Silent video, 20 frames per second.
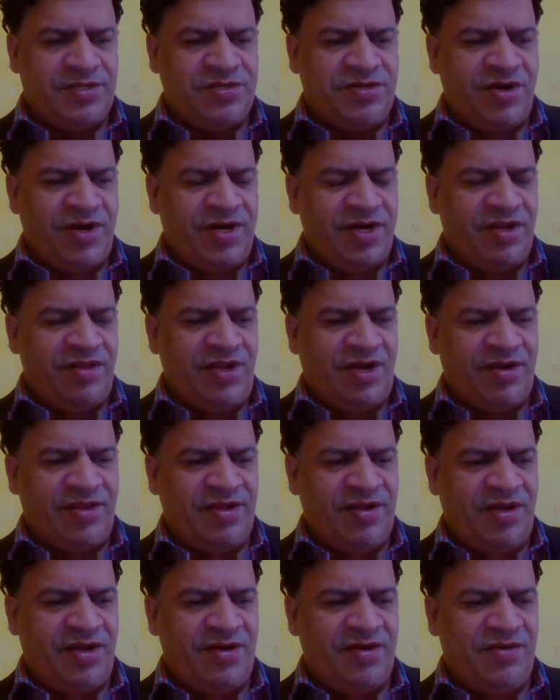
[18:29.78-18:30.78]
treaties are
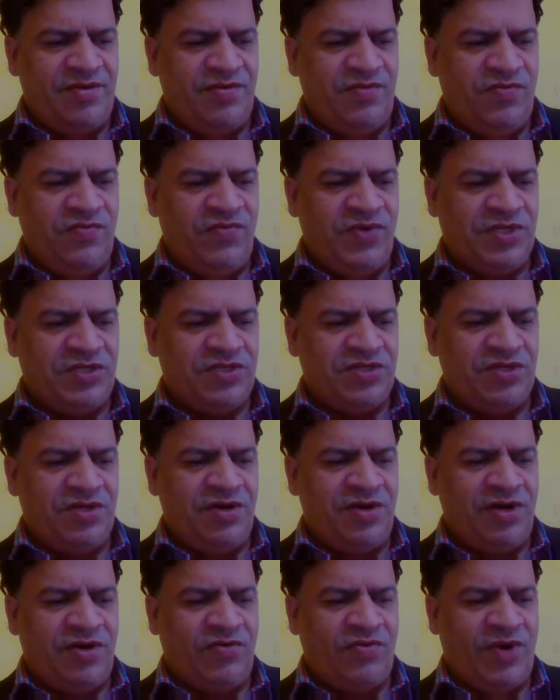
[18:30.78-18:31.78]
there which
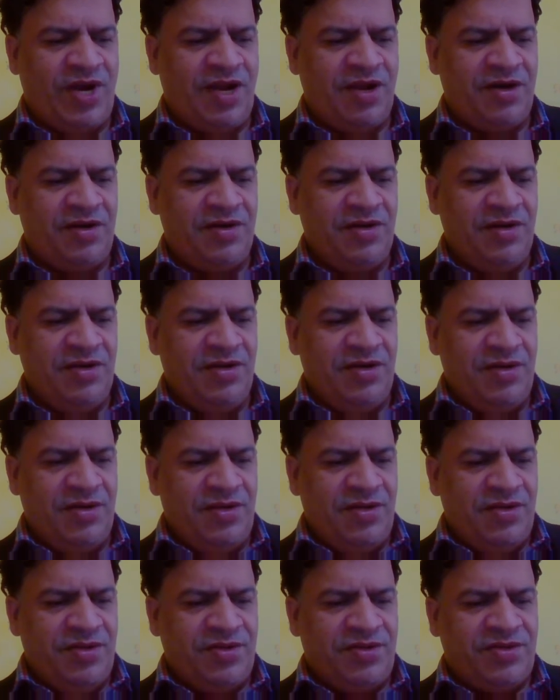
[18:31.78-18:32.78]
require
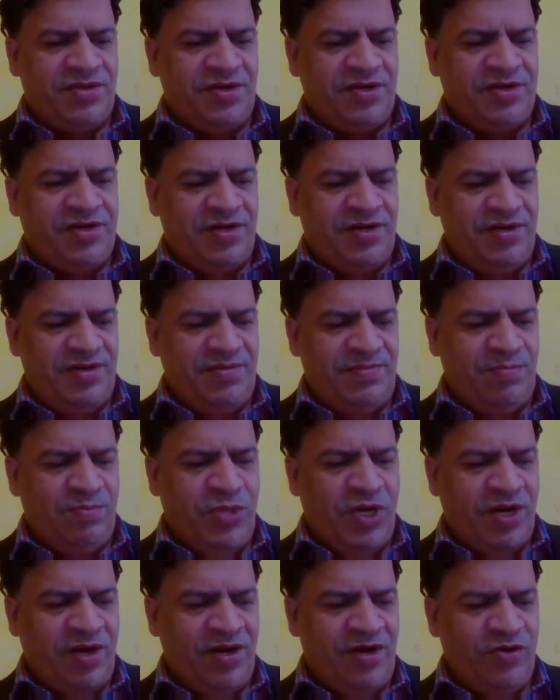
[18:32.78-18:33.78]
certain
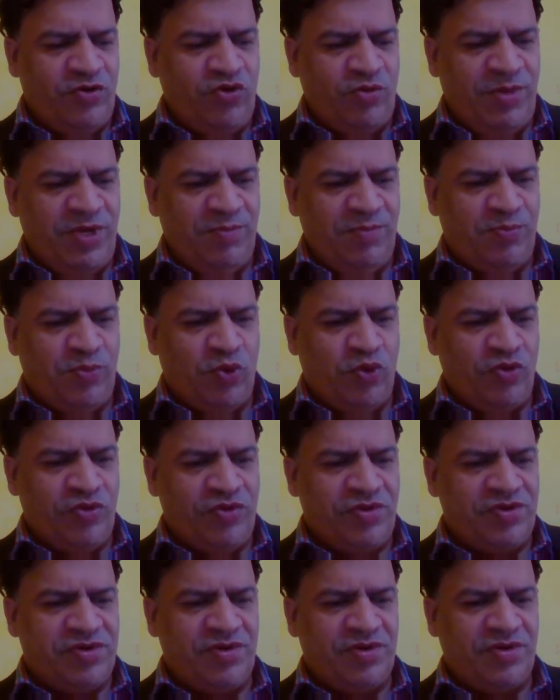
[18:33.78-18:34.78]
burden to be
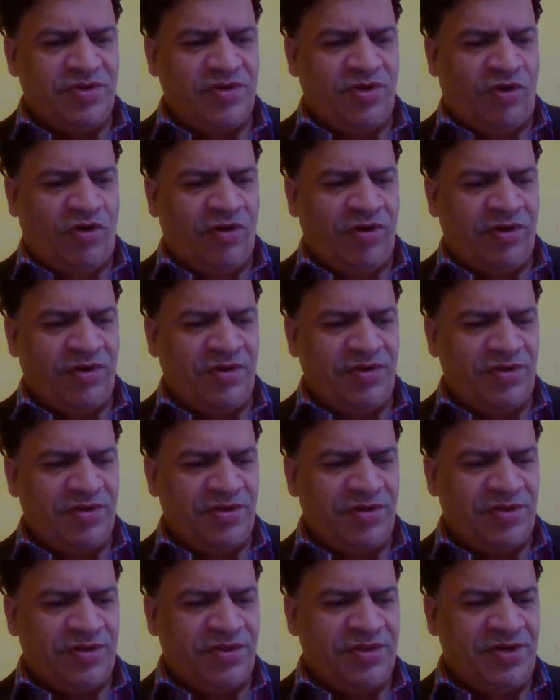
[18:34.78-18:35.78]
imposed or
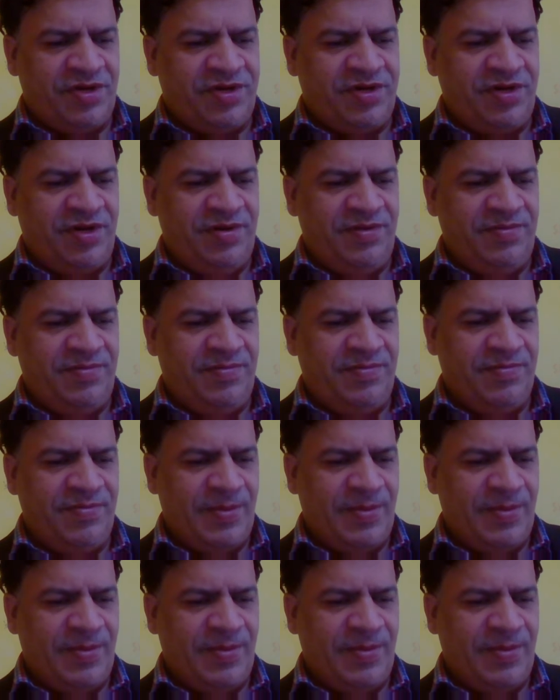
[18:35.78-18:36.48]
certain